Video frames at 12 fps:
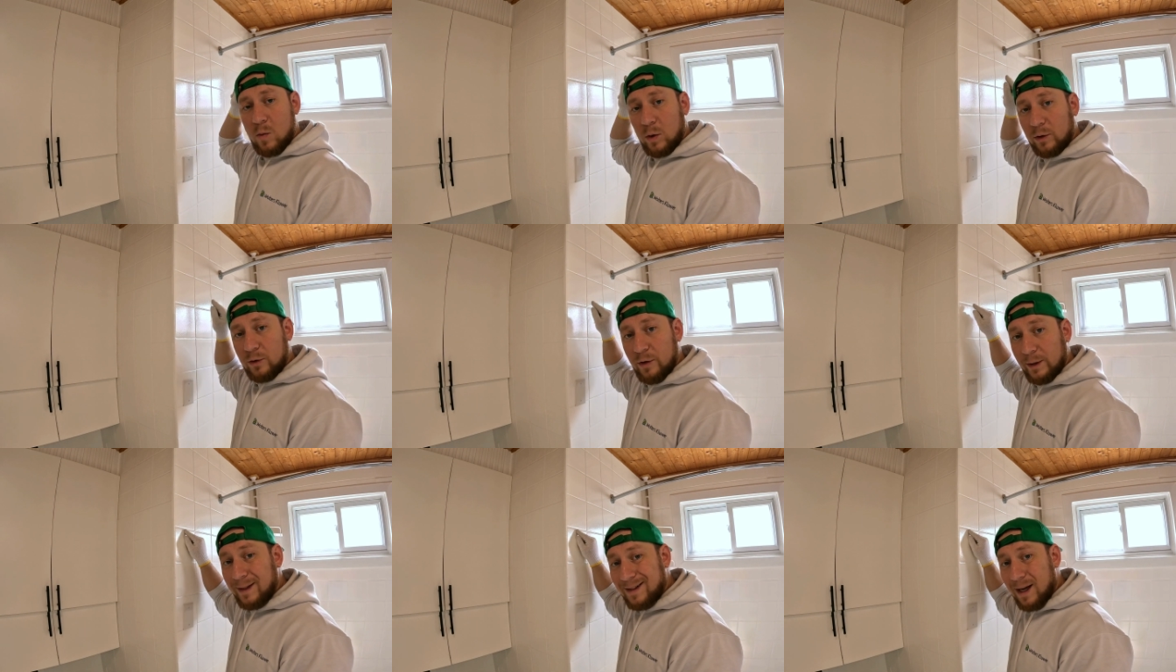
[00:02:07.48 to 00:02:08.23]
We'll
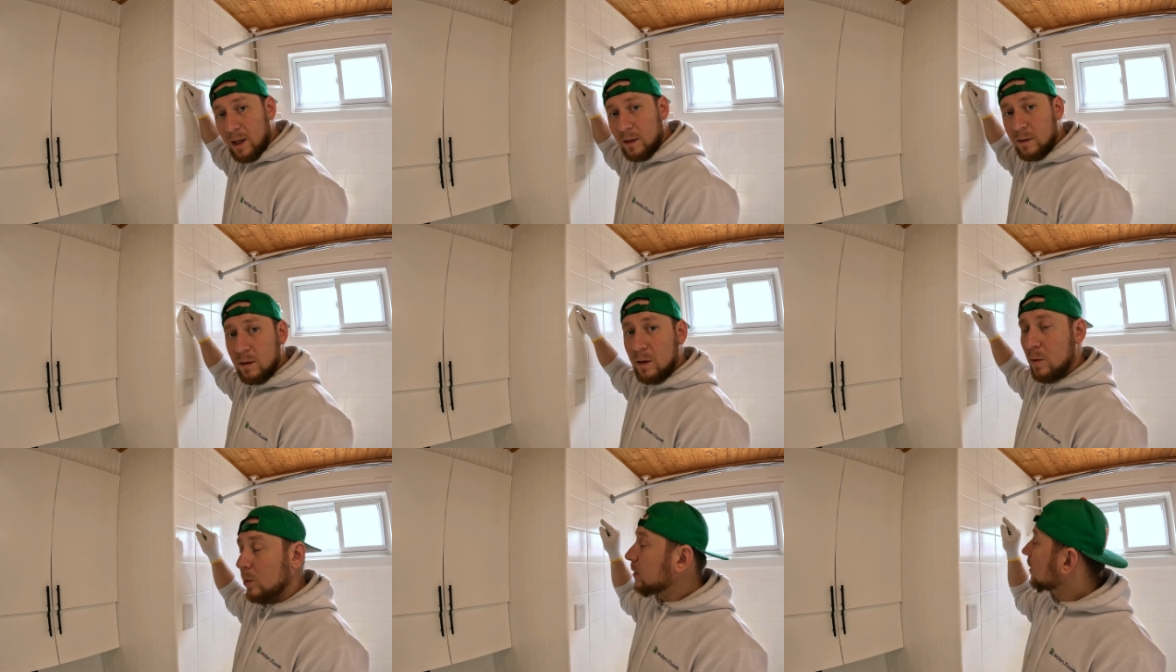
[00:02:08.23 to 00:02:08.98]
drill the tiles,
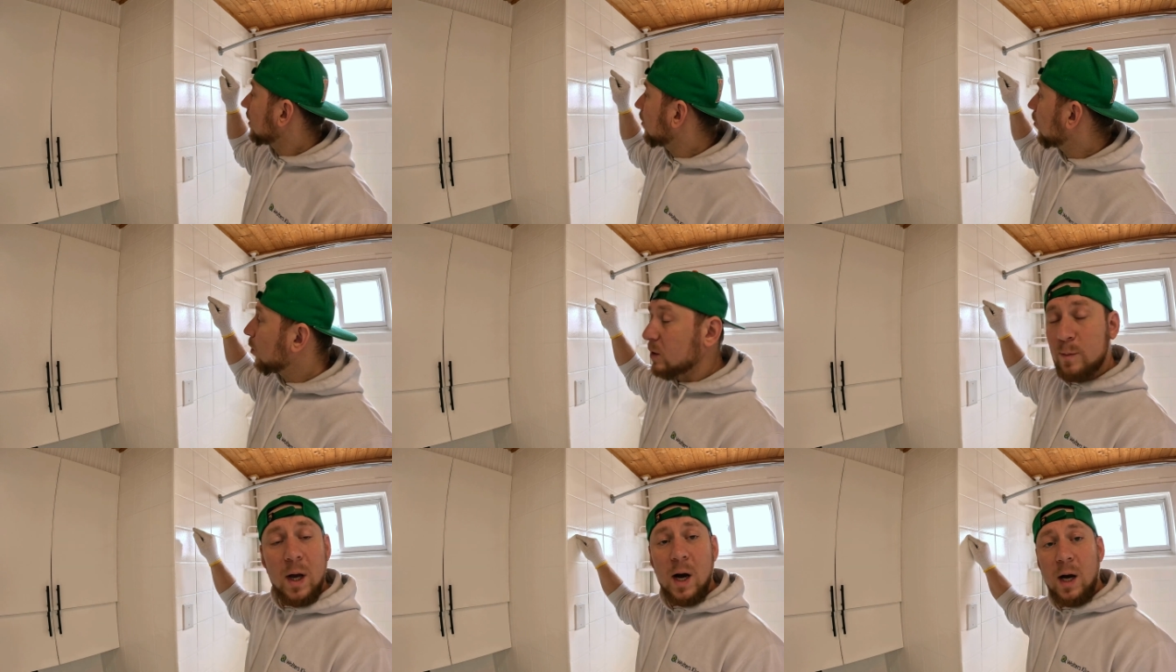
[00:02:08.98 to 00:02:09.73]
we'll see
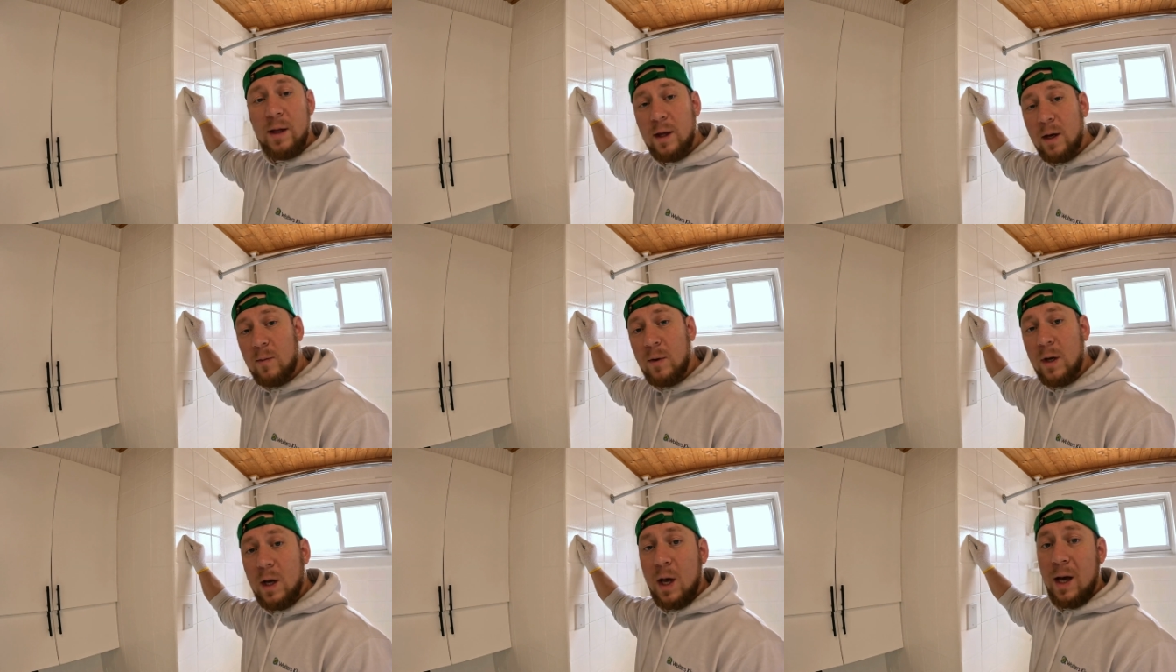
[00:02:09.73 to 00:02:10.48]
what's behind them,
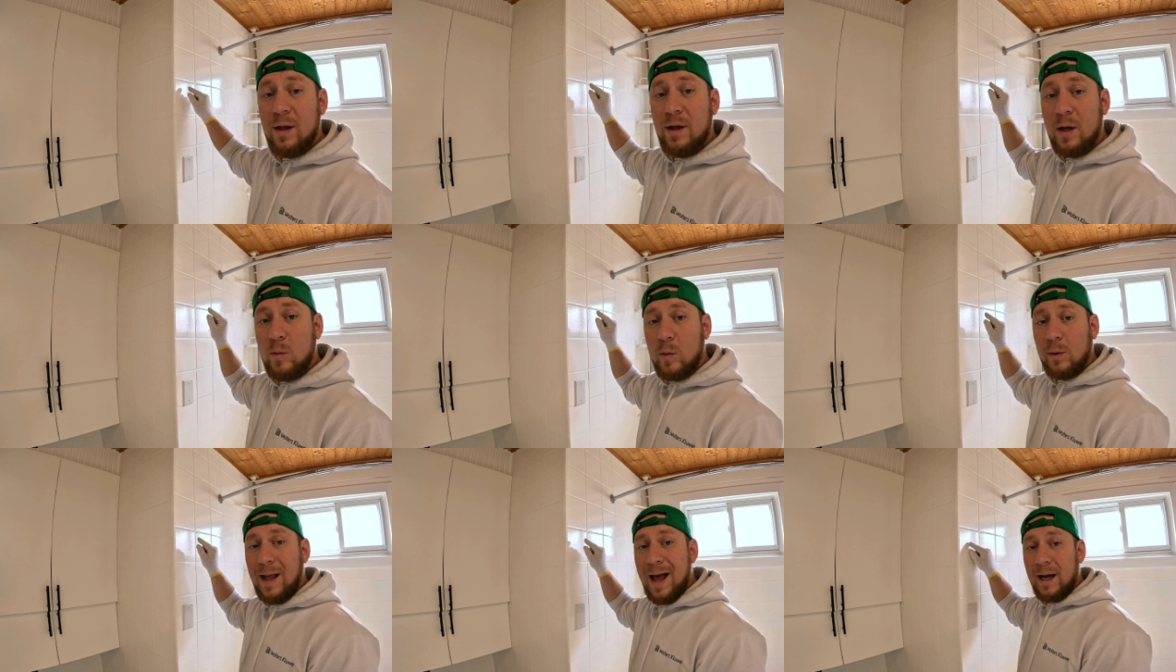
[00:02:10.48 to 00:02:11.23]
and then
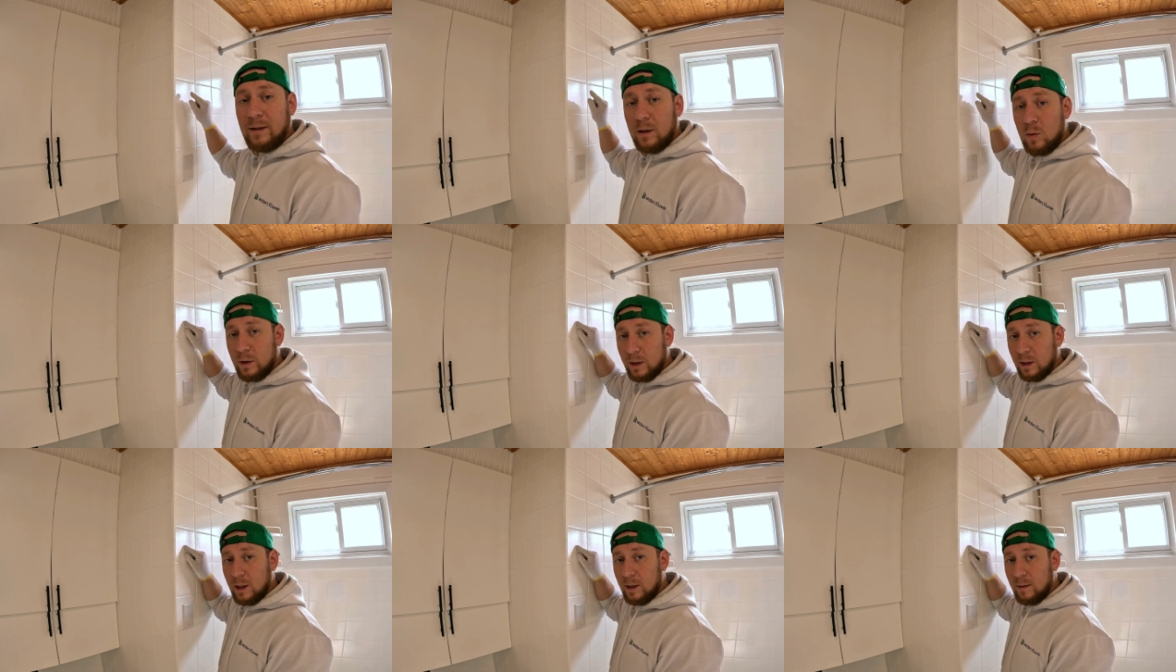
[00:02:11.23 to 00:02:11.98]
we will act
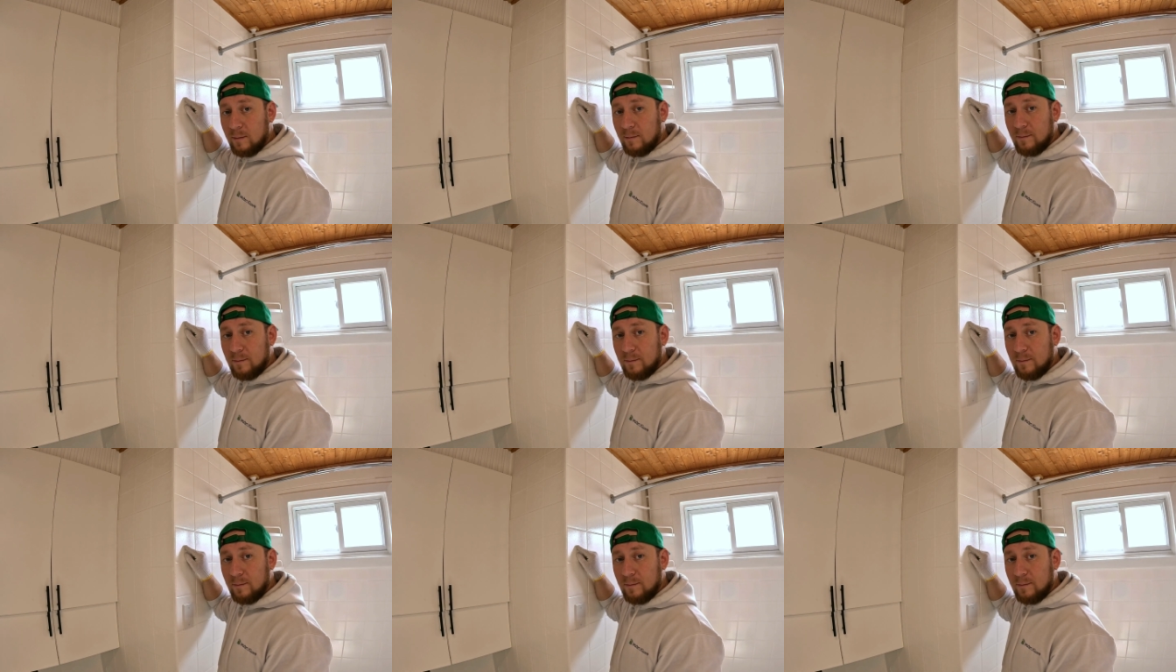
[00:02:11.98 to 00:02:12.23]
accordingly.